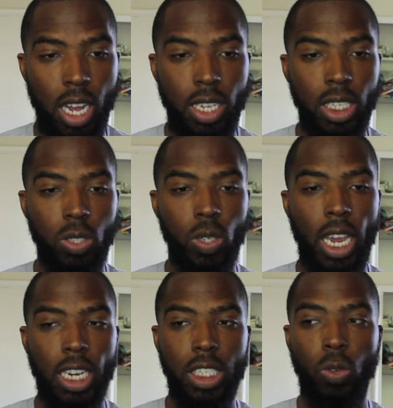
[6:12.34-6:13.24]
this
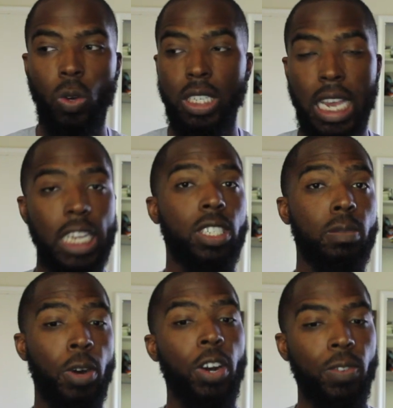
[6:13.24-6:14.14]
reaction was
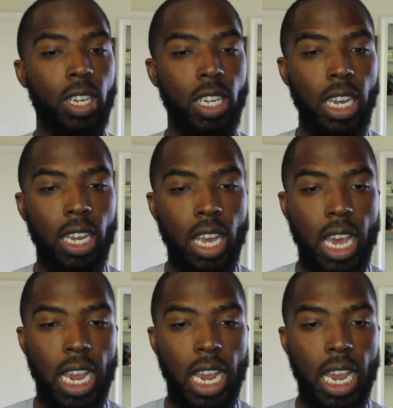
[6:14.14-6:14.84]
answered perfectly,